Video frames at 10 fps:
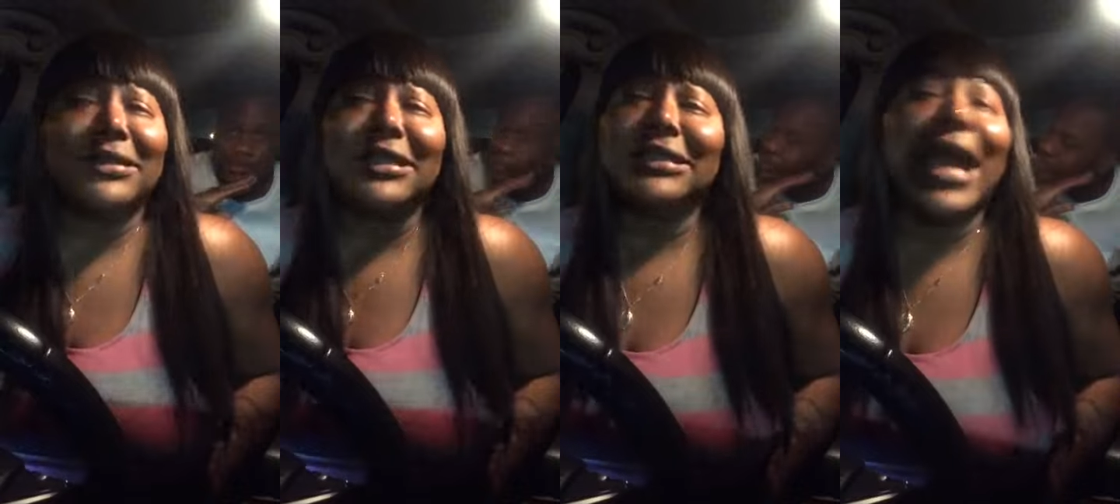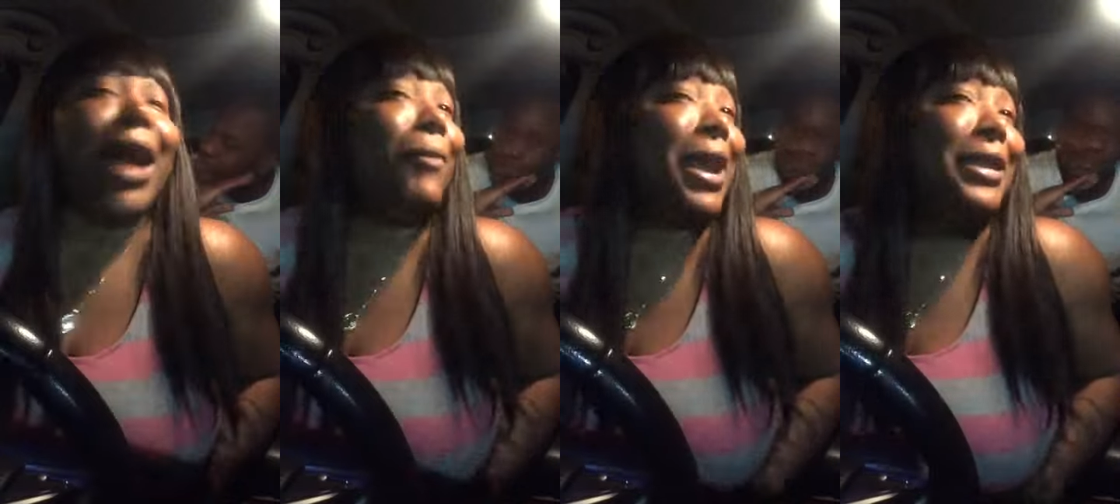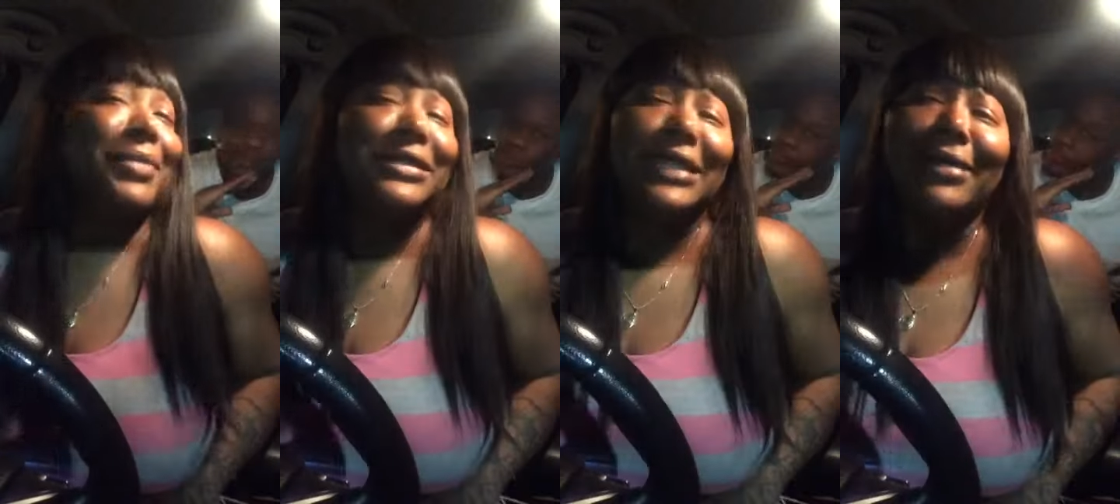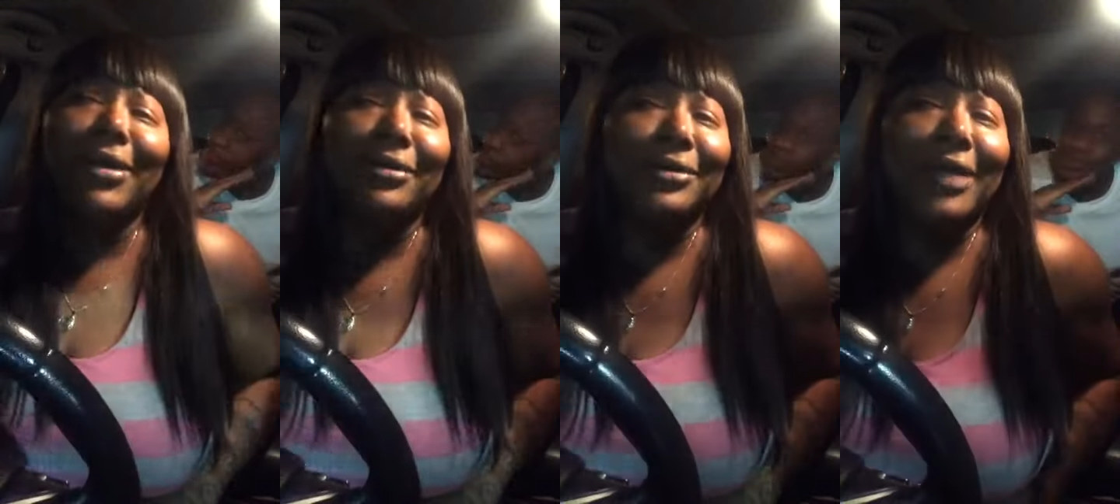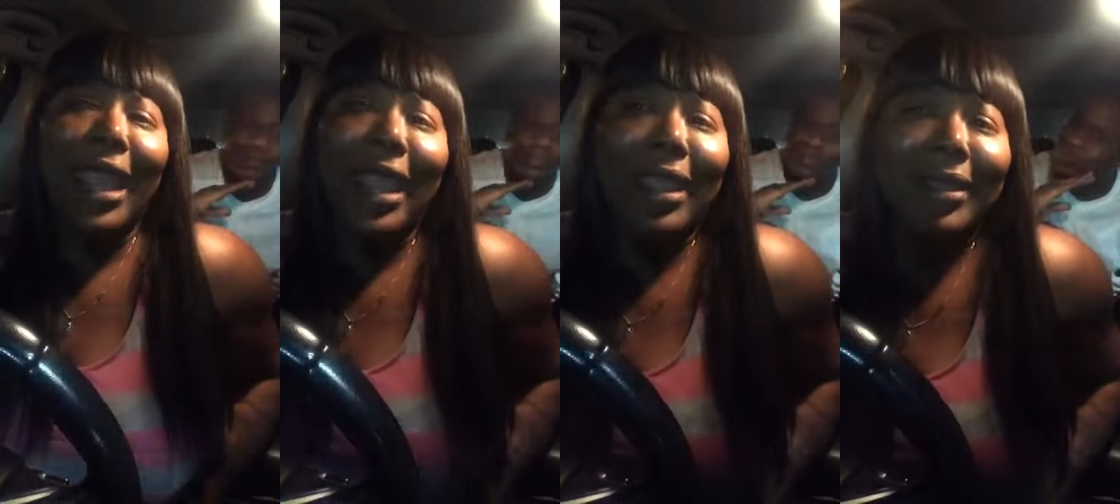is not waiting. Miss E, don't do that.